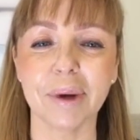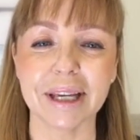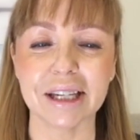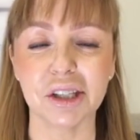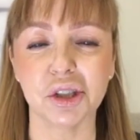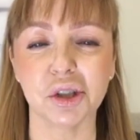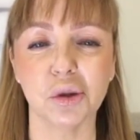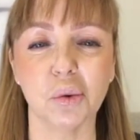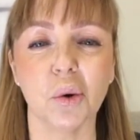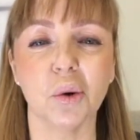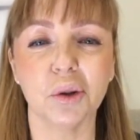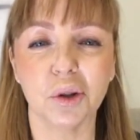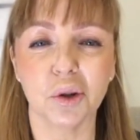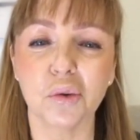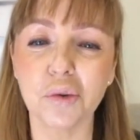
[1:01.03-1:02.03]
into all
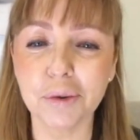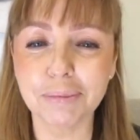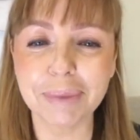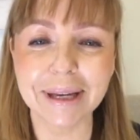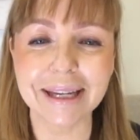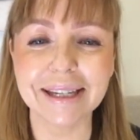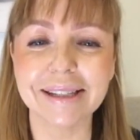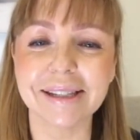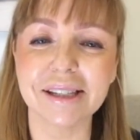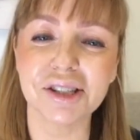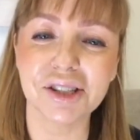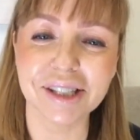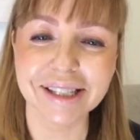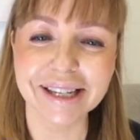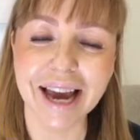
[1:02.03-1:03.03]
the groupings and
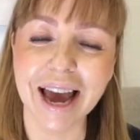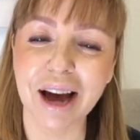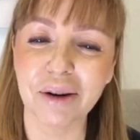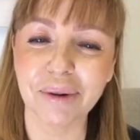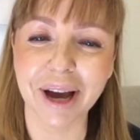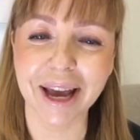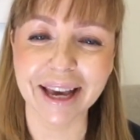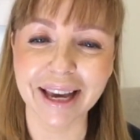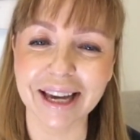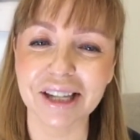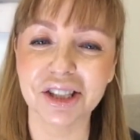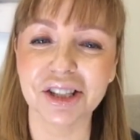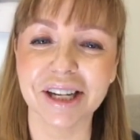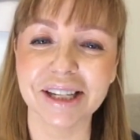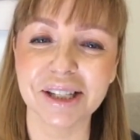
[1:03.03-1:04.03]
just how
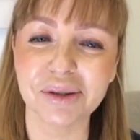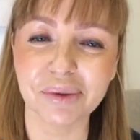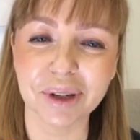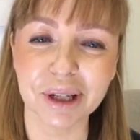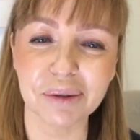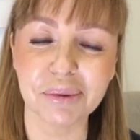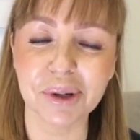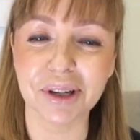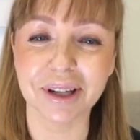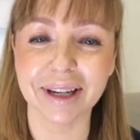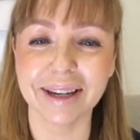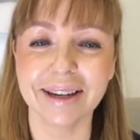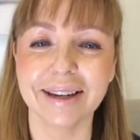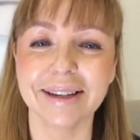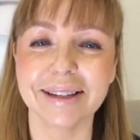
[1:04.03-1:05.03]
AHAs really work.
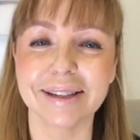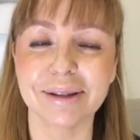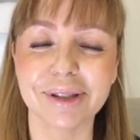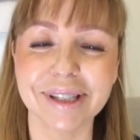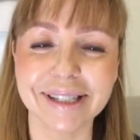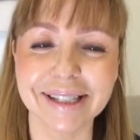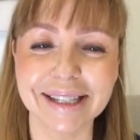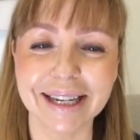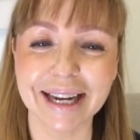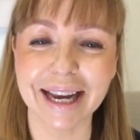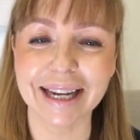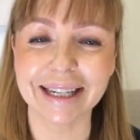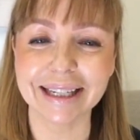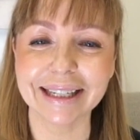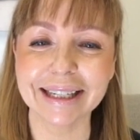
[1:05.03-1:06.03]
So just a
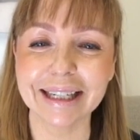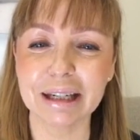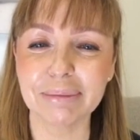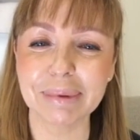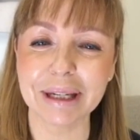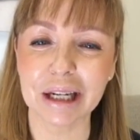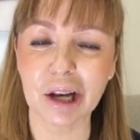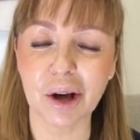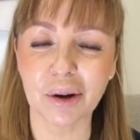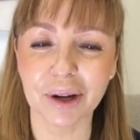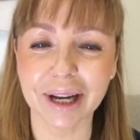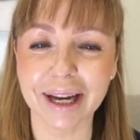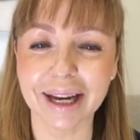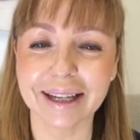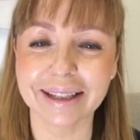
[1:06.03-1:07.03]
little bit
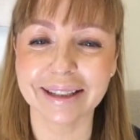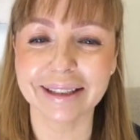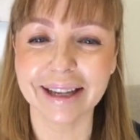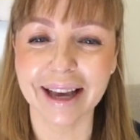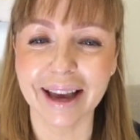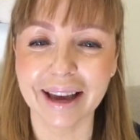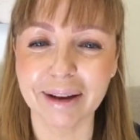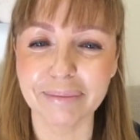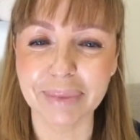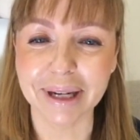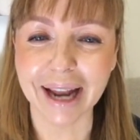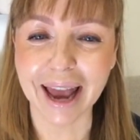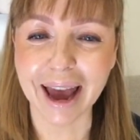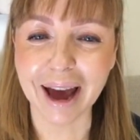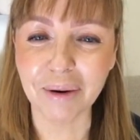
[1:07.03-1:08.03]
longer. But
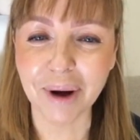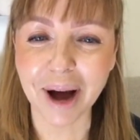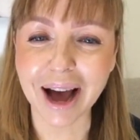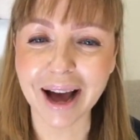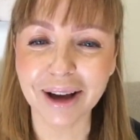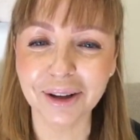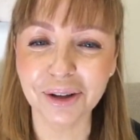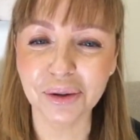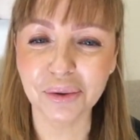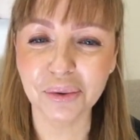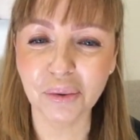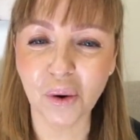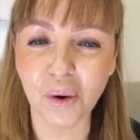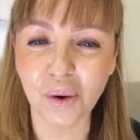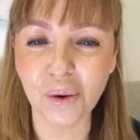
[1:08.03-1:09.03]
how are you
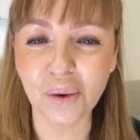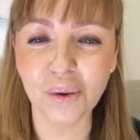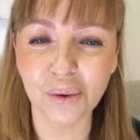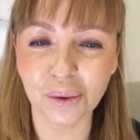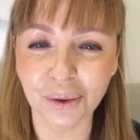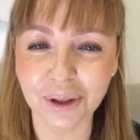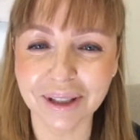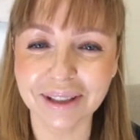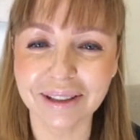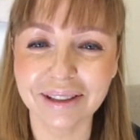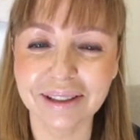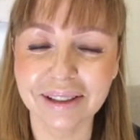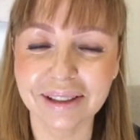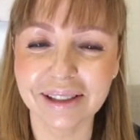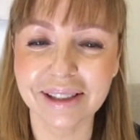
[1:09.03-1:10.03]
all?
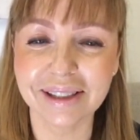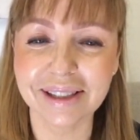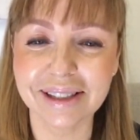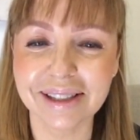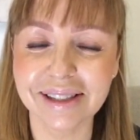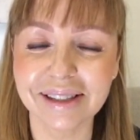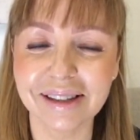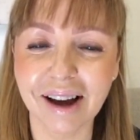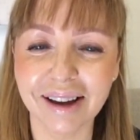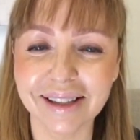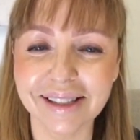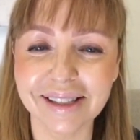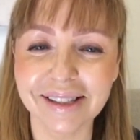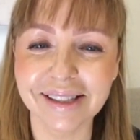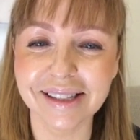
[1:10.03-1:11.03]
It is
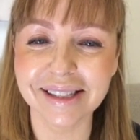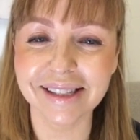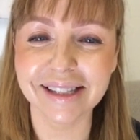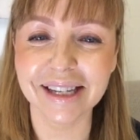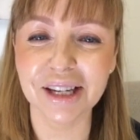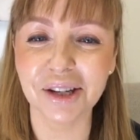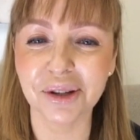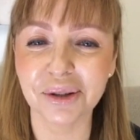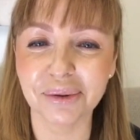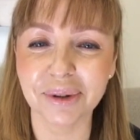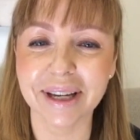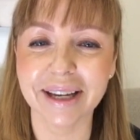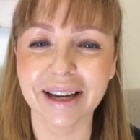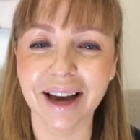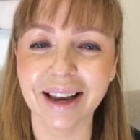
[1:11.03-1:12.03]
nice to see you
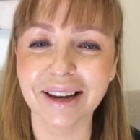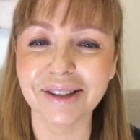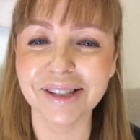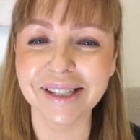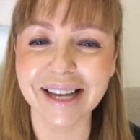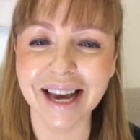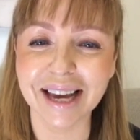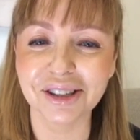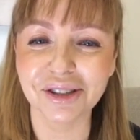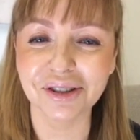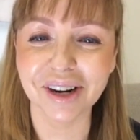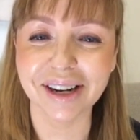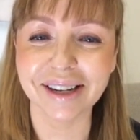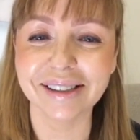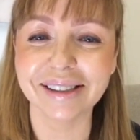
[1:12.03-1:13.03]
here. Hello
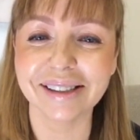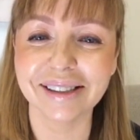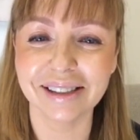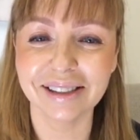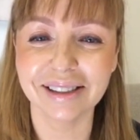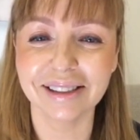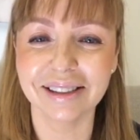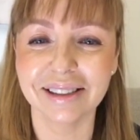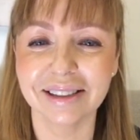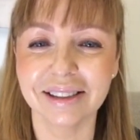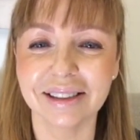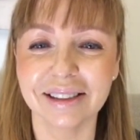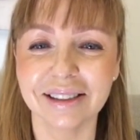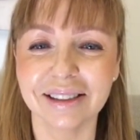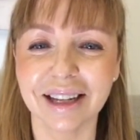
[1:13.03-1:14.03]
Sandra.
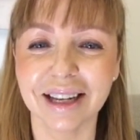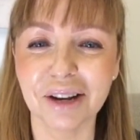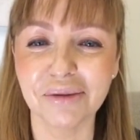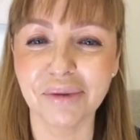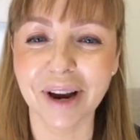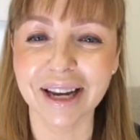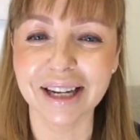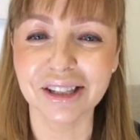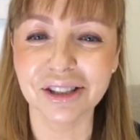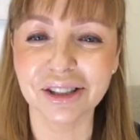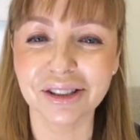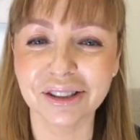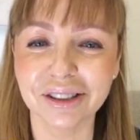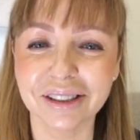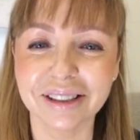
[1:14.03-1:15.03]
Hello
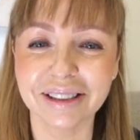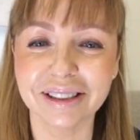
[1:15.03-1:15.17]
Rachel.